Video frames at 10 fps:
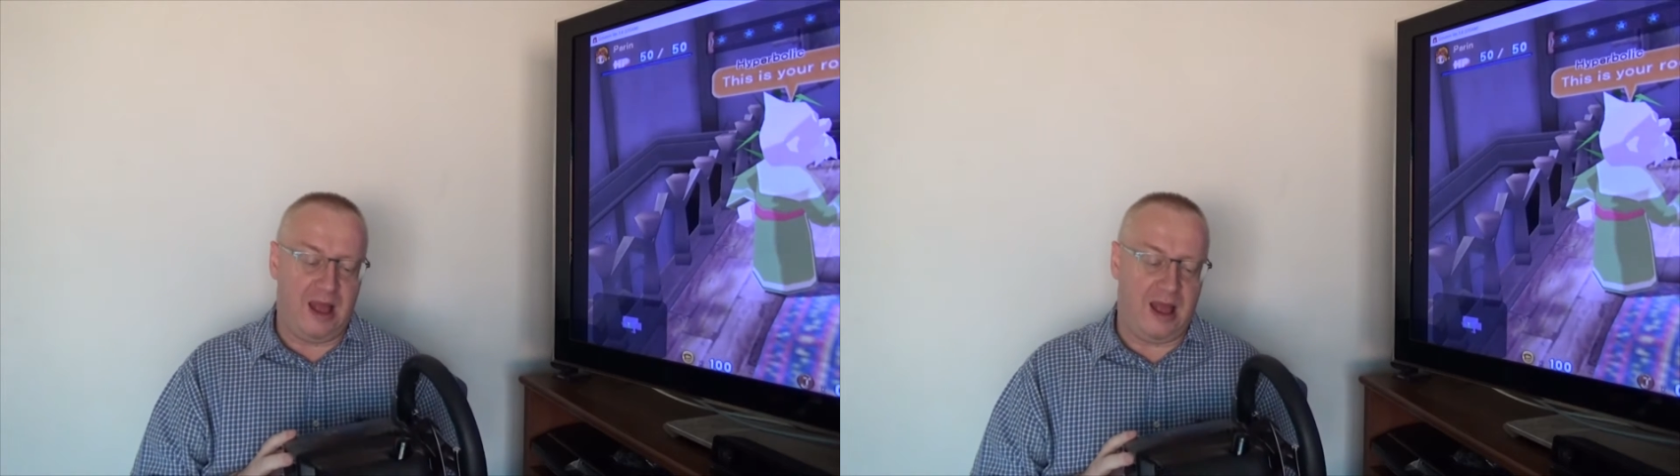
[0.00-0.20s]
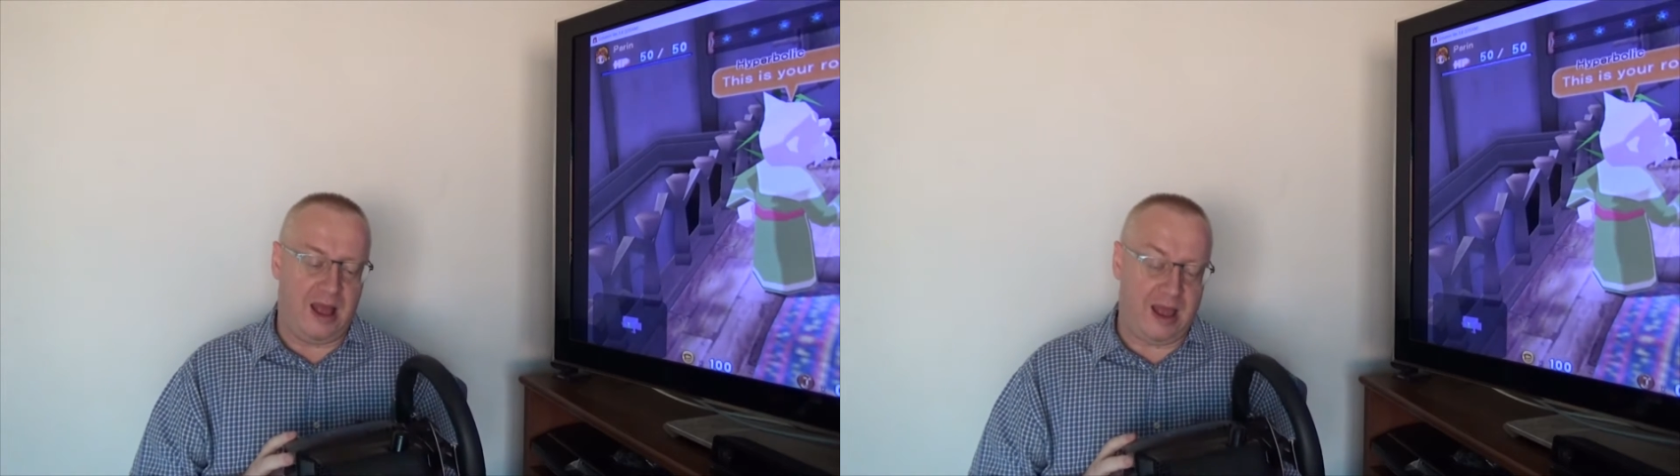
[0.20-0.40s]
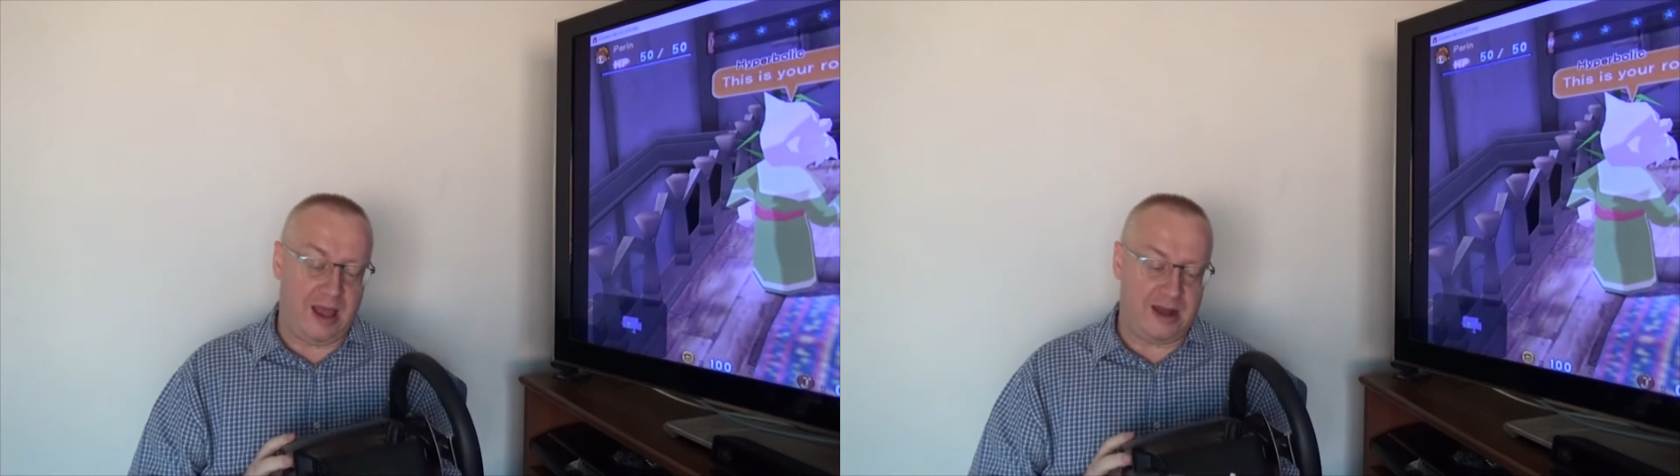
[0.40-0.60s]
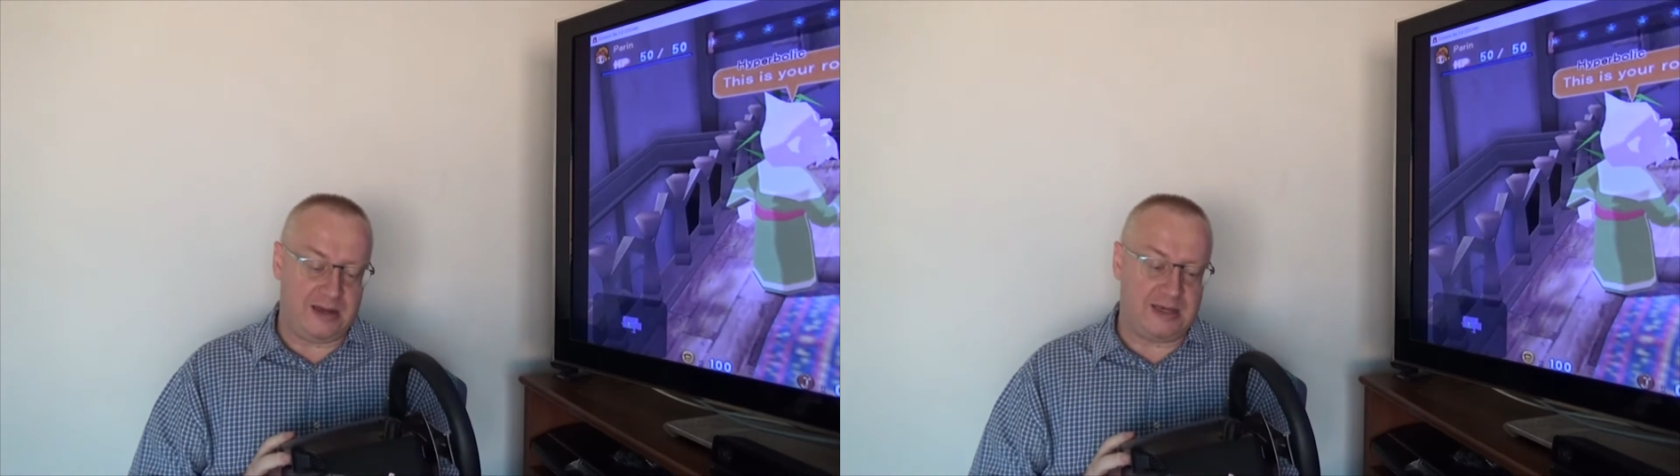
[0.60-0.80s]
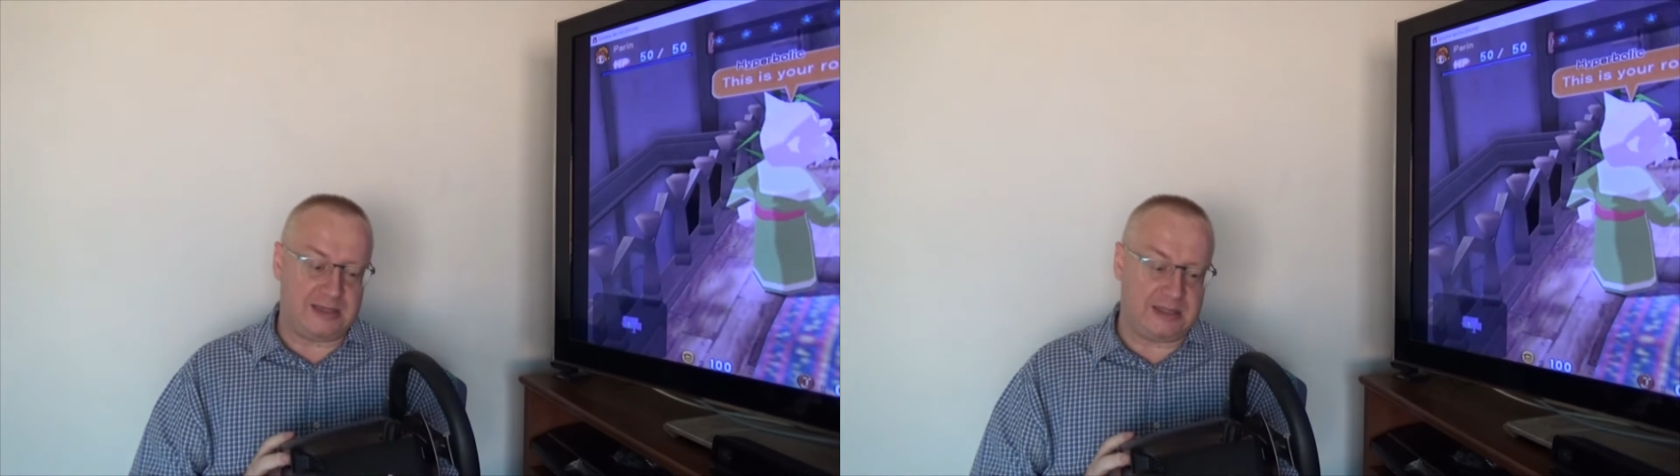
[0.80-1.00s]
And
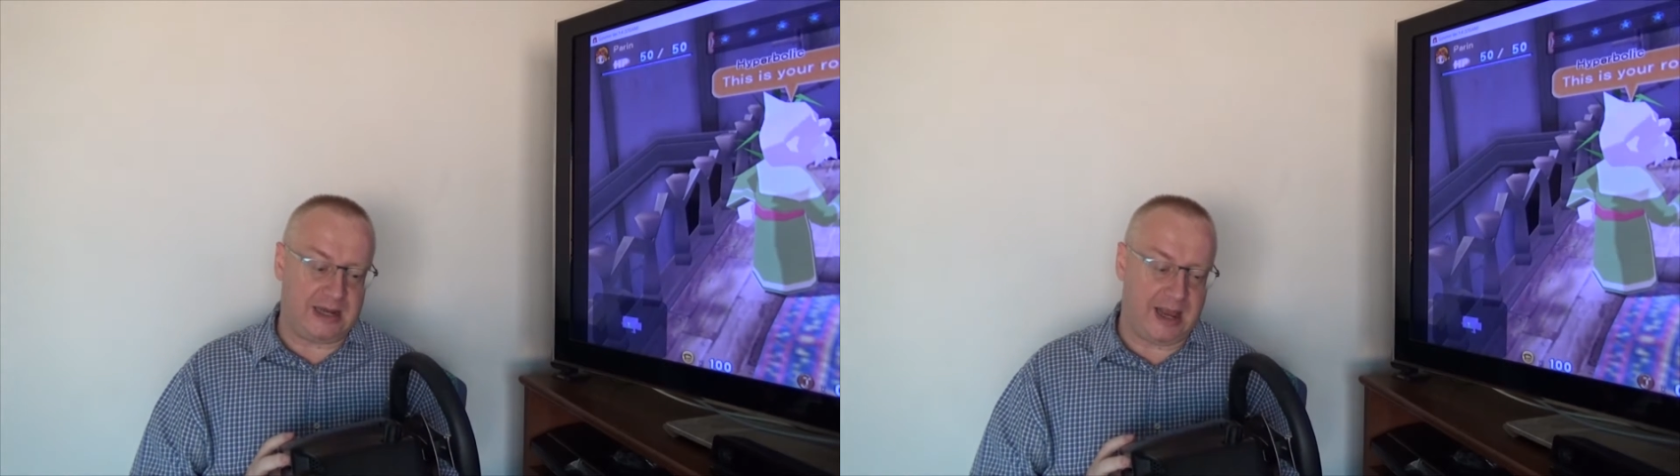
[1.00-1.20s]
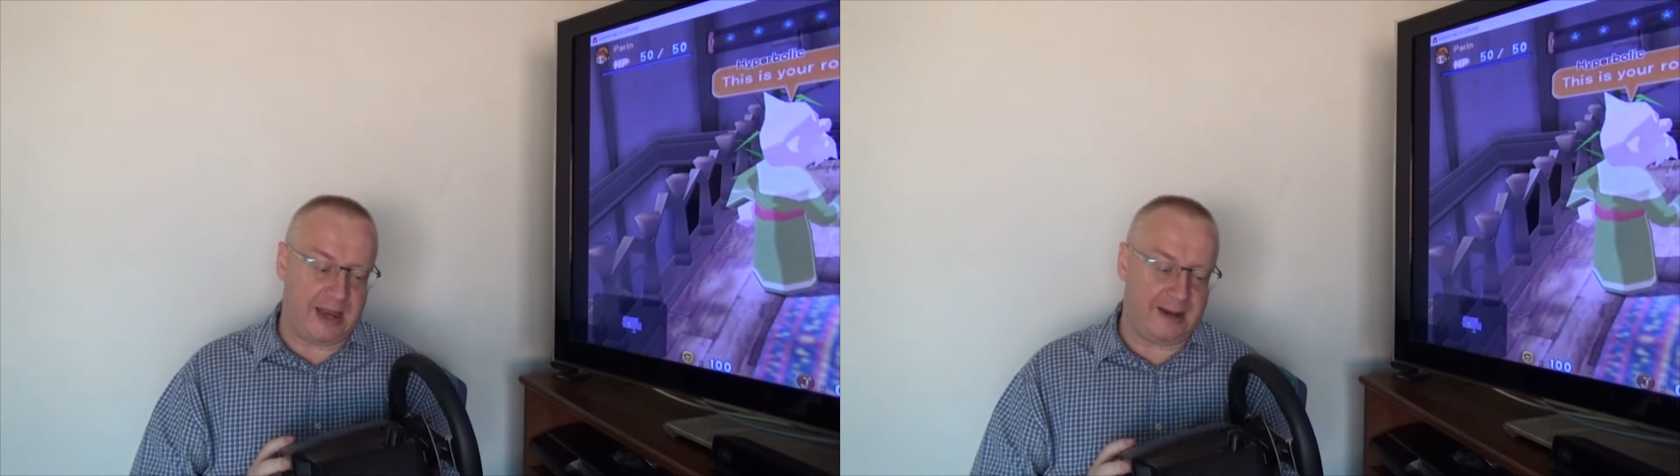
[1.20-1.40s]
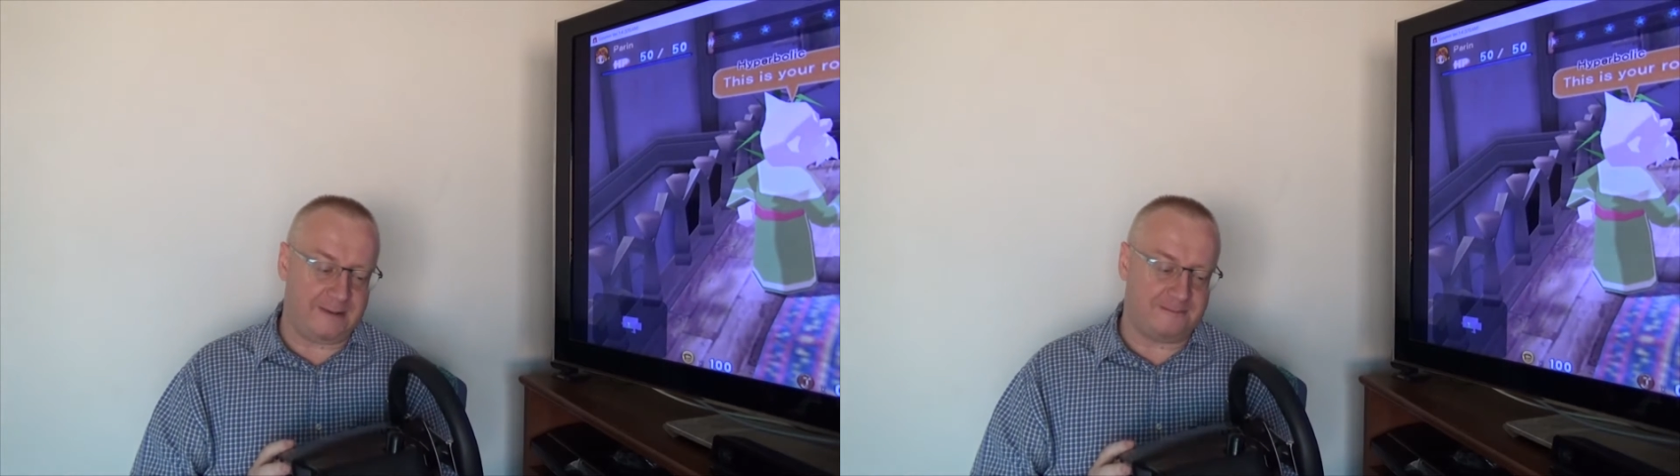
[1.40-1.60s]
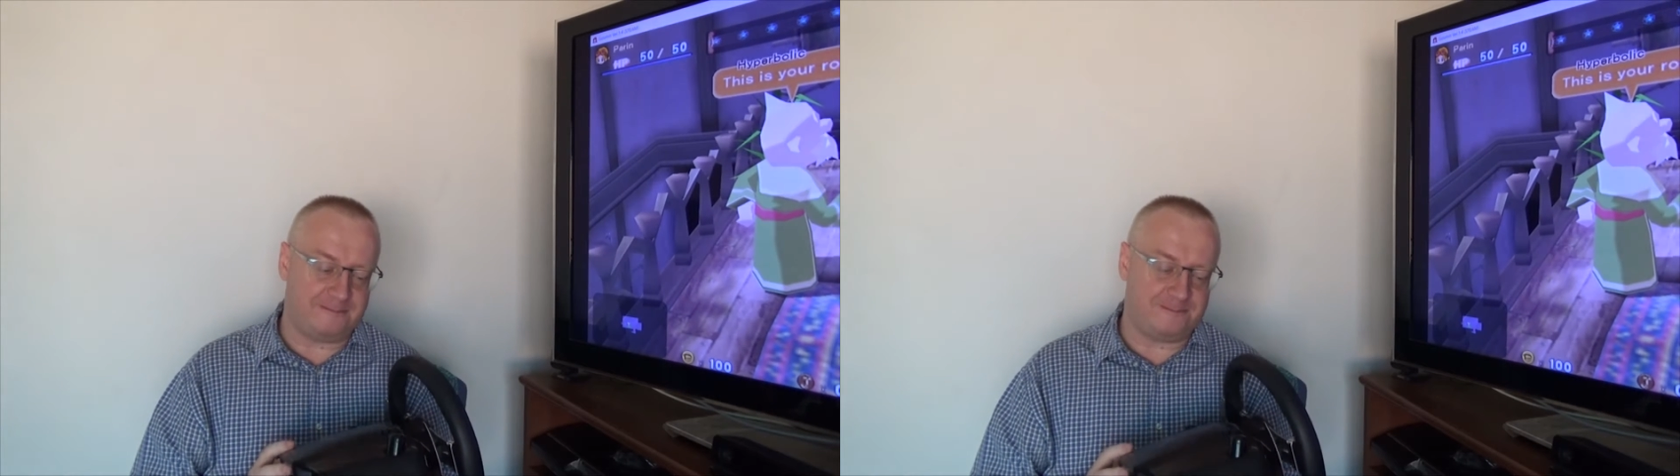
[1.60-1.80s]
yesterday,